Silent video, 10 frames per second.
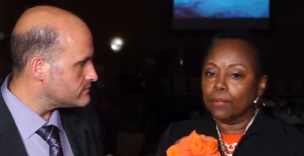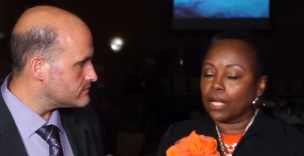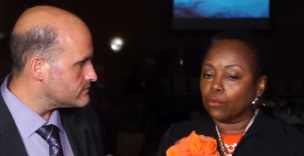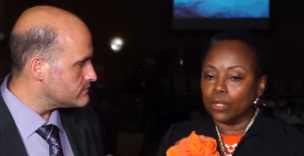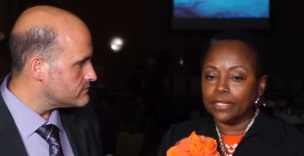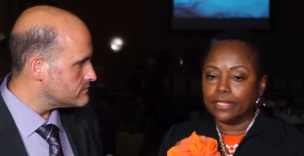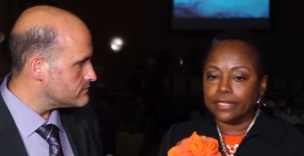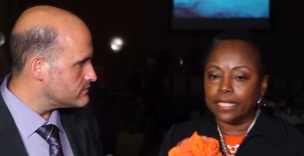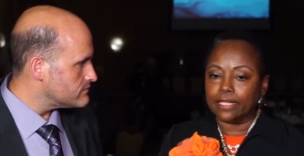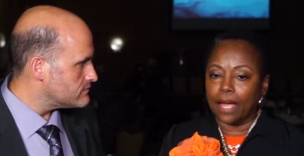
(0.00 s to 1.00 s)
Speaker 1: But I really did
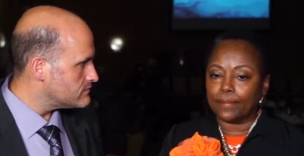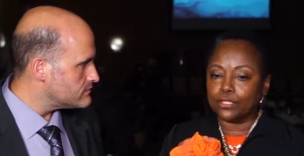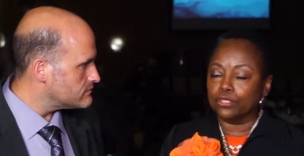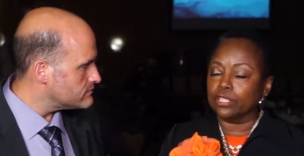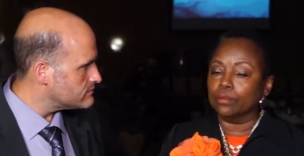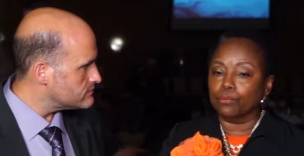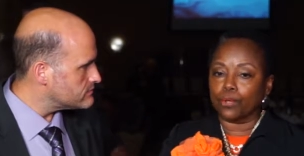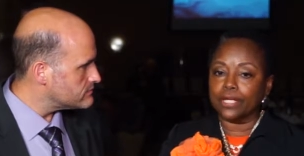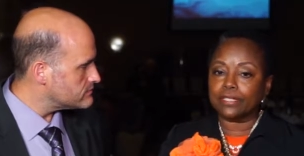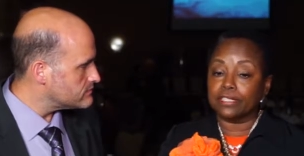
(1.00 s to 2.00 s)
take the opportunity to
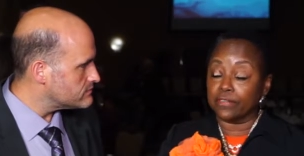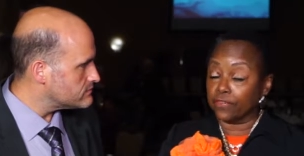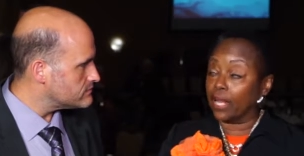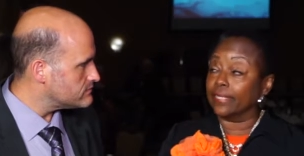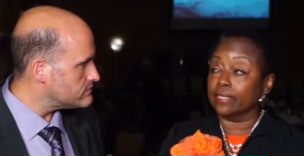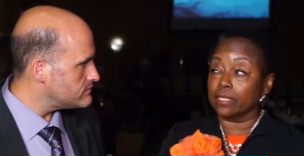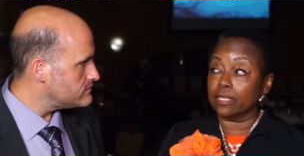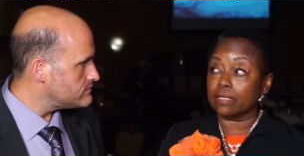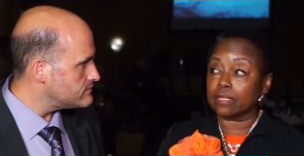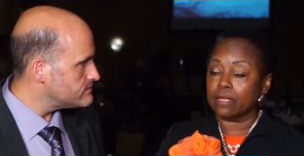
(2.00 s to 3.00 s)
embrace different
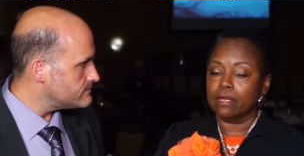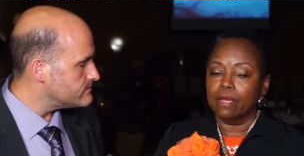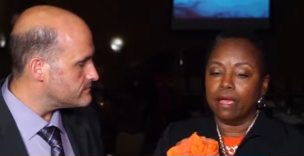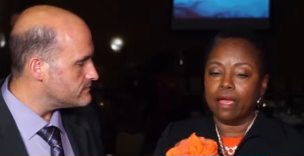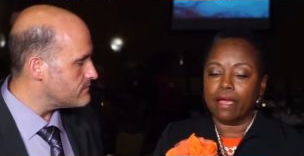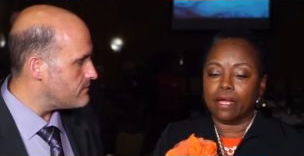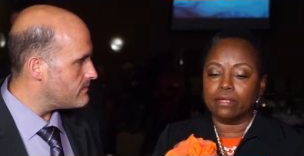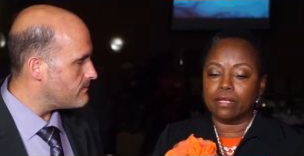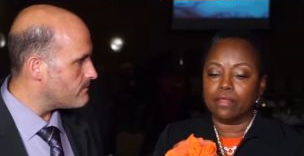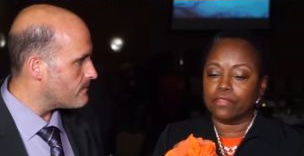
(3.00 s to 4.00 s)
ideas,
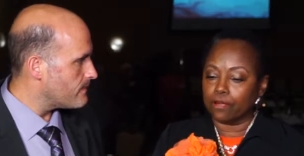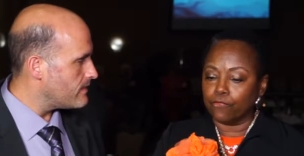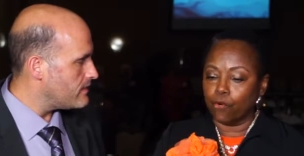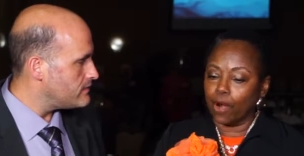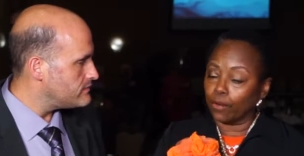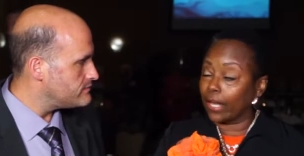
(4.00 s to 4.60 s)
and uh, therefore I